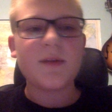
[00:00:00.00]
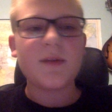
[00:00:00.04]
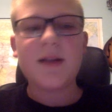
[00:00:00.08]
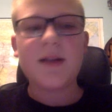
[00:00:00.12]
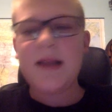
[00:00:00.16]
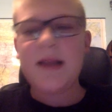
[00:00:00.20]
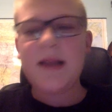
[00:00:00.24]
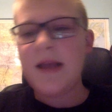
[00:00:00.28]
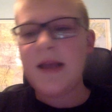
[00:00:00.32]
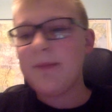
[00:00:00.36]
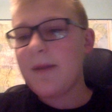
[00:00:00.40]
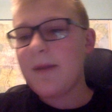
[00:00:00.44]

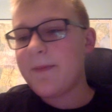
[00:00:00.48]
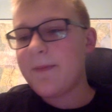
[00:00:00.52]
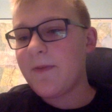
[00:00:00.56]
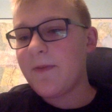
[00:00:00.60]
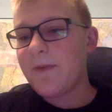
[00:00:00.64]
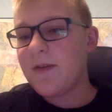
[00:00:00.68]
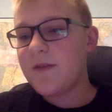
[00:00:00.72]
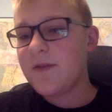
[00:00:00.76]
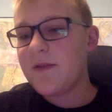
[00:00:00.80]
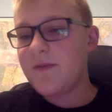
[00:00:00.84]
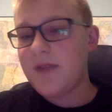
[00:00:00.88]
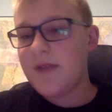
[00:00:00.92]
And my
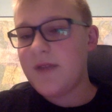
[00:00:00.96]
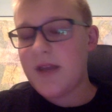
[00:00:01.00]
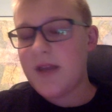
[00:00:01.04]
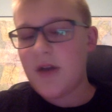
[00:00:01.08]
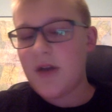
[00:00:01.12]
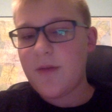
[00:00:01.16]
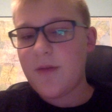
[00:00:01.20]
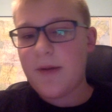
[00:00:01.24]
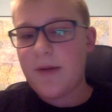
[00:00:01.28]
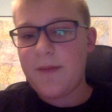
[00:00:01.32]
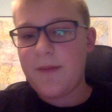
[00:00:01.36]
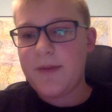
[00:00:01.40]
previous
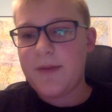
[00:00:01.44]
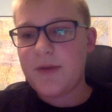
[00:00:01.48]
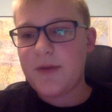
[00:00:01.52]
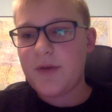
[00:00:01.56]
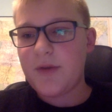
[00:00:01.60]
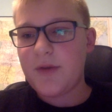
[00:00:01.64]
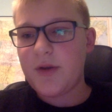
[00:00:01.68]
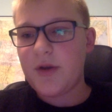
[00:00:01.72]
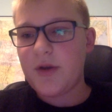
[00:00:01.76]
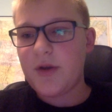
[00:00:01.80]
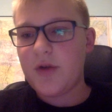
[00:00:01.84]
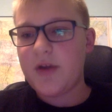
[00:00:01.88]
video about
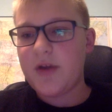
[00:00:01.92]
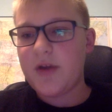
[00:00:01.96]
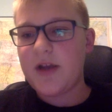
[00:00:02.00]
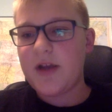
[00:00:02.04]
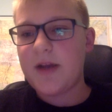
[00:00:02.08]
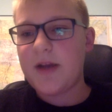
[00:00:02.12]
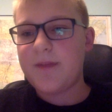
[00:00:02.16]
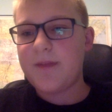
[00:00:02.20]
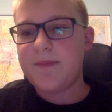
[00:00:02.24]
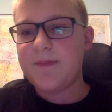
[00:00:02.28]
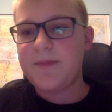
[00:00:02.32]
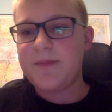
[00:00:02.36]
Bitcoin going
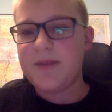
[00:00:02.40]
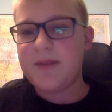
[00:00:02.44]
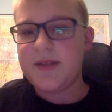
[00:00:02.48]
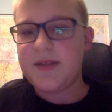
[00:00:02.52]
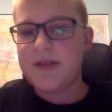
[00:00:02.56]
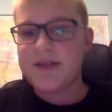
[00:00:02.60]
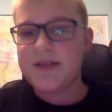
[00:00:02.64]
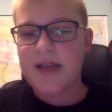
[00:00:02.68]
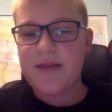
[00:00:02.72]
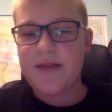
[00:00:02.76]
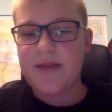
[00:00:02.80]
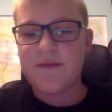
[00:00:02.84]
up, being
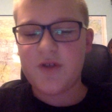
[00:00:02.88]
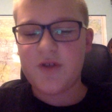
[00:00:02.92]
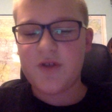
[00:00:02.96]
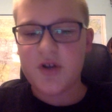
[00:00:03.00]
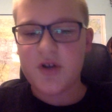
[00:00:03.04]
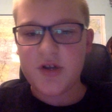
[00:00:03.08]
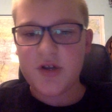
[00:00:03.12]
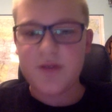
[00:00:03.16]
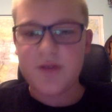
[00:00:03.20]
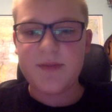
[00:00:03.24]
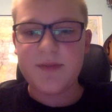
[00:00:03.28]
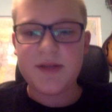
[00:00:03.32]
safe,
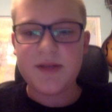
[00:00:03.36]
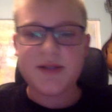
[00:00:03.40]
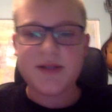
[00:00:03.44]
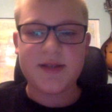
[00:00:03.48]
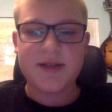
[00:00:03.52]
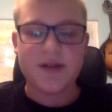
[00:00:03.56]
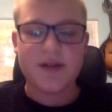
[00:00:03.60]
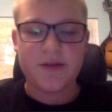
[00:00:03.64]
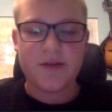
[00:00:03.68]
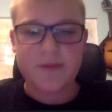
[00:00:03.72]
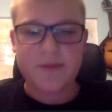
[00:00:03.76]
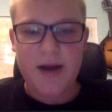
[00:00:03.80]
could be
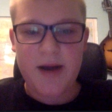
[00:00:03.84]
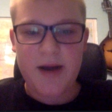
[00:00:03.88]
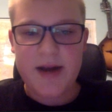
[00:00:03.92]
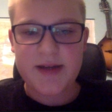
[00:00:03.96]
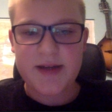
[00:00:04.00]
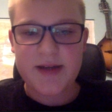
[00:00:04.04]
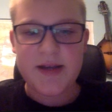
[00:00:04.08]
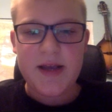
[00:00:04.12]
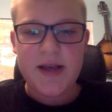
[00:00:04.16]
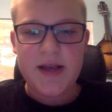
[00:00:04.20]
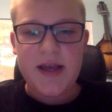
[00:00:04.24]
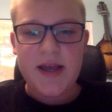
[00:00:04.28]
still
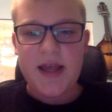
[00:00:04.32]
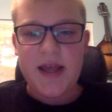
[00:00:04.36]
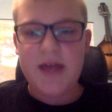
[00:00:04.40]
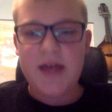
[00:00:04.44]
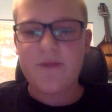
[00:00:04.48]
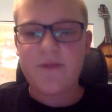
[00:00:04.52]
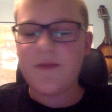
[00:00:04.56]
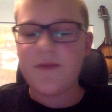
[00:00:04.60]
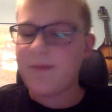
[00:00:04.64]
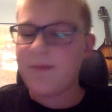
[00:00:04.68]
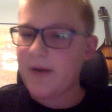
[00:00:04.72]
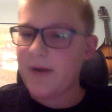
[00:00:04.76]
right
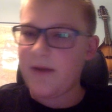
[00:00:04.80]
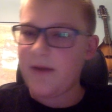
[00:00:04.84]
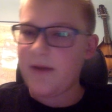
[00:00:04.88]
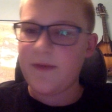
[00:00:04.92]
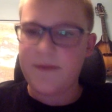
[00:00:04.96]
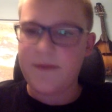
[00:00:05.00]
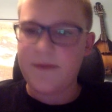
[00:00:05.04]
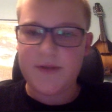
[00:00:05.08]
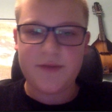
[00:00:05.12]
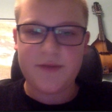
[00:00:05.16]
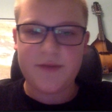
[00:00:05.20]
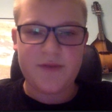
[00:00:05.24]
if we break
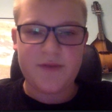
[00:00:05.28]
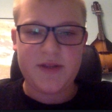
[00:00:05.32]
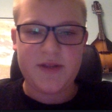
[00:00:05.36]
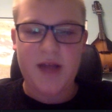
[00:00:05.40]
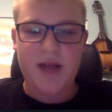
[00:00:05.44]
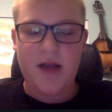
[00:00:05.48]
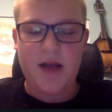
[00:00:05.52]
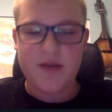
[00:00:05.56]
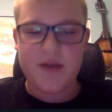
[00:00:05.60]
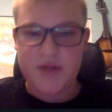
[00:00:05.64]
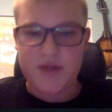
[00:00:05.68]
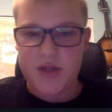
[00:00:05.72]

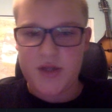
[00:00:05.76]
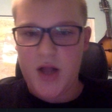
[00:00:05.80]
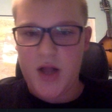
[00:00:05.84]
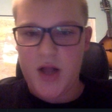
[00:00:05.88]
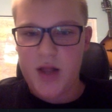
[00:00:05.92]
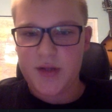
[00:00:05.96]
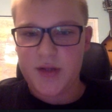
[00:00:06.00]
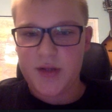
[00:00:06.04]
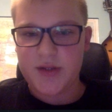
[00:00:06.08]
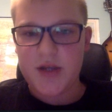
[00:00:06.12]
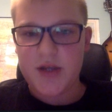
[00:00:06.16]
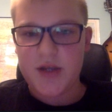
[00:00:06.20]

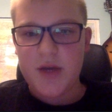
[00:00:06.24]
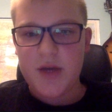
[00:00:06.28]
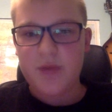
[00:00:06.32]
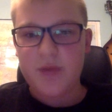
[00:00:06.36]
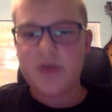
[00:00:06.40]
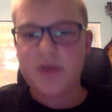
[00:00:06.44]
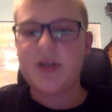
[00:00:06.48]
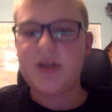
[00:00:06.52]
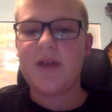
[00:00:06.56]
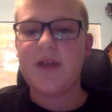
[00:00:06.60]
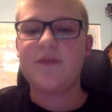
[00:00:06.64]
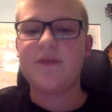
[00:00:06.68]

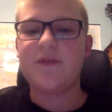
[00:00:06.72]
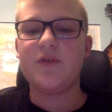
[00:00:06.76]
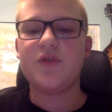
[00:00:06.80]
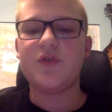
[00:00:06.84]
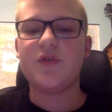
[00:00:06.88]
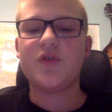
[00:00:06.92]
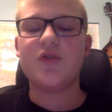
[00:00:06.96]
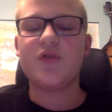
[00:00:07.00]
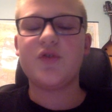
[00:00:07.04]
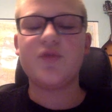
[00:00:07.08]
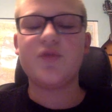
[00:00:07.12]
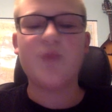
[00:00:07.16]
$53,000.
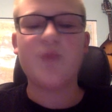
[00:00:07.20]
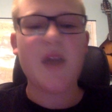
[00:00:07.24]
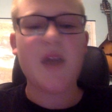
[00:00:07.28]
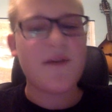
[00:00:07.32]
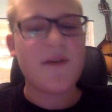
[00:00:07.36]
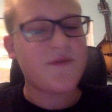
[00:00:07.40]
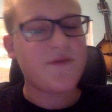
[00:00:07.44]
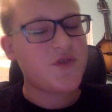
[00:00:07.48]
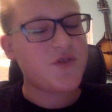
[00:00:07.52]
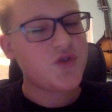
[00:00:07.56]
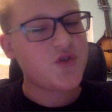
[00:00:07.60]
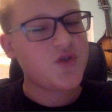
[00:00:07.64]
We
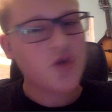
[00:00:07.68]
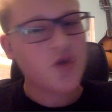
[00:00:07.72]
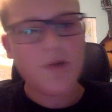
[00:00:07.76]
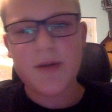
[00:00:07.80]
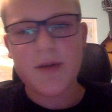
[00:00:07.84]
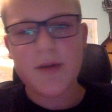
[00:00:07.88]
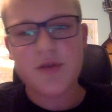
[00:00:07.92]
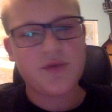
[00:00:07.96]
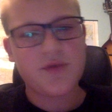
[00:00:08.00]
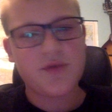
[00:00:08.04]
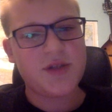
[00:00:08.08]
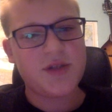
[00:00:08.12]
have so
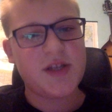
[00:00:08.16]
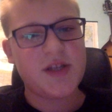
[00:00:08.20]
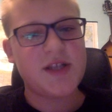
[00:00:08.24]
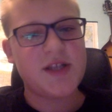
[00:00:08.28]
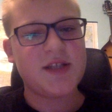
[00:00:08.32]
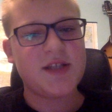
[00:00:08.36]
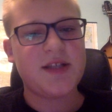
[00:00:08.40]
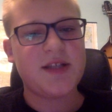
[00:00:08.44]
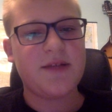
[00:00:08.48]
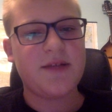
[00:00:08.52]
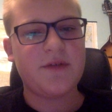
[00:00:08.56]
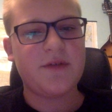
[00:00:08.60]
much
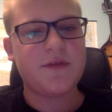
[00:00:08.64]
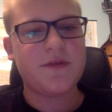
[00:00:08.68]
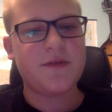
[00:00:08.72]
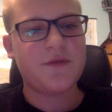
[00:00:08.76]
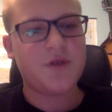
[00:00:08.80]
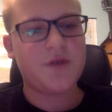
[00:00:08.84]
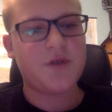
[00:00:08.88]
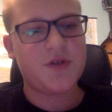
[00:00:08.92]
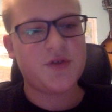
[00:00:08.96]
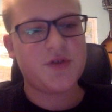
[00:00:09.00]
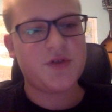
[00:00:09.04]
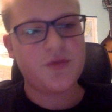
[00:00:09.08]
resistance levels
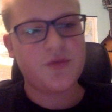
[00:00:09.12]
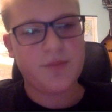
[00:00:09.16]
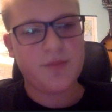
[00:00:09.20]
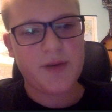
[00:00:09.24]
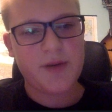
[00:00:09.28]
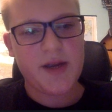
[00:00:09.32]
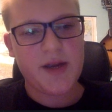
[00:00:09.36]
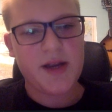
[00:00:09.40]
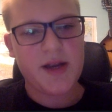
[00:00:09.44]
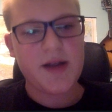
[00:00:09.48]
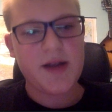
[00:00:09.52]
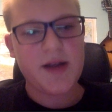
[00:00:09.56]
for us to
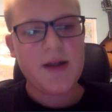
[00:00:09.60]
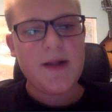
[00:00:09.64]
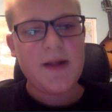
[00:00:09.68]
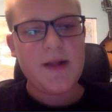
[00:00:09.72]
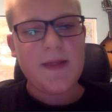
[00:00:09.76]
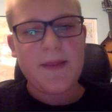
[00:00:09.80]
break.